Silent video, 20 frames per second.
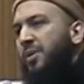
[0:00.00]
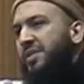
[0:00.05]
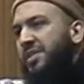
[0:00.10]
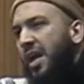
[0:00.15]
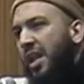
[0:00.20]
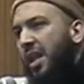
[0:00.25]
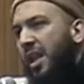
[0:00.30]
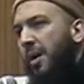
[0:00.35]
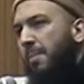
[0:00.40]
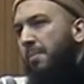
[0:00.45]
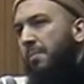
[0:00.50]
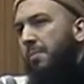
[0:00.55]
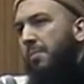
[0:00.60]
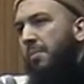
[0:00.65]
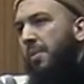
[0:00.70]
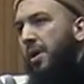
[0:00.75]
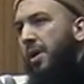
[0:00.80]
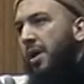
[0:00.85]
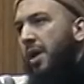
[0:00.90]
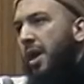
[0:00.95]
wasallam.
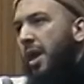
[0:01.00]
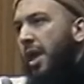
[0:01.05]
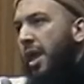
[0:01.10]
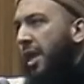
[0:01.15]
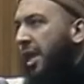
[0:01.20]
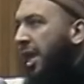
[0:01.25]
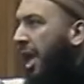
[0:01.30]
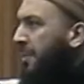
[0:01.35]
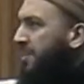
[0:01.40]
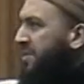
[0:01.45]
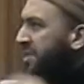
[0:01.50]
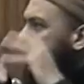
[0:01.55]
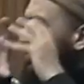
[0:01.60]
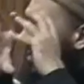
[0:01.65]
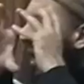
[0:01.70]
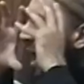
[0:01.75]
He keeps his